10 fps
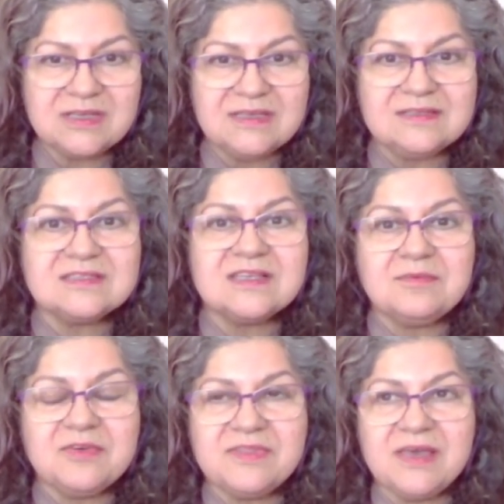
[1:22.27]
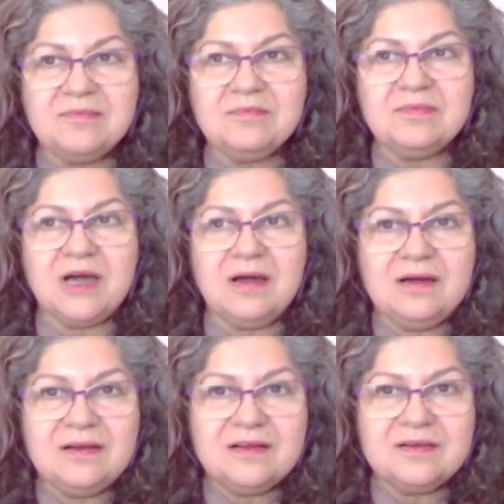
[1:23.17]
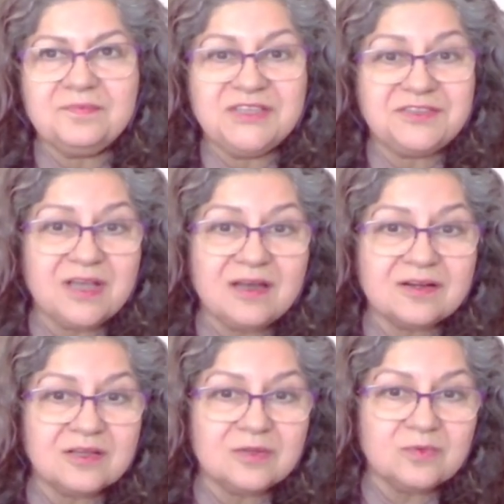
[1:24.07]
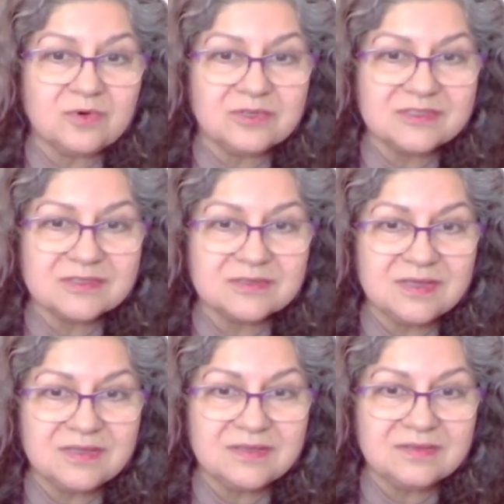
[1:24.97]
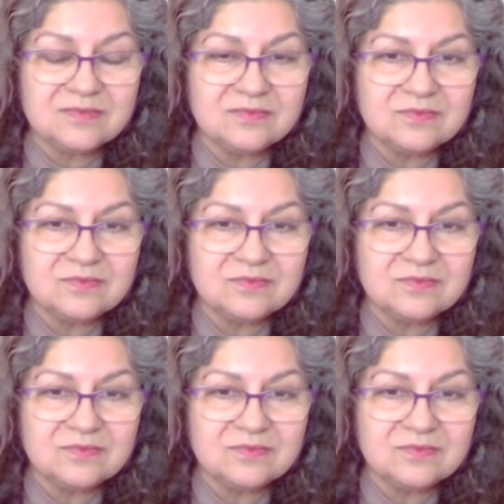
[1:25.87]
and some of them are patriarchal wars. And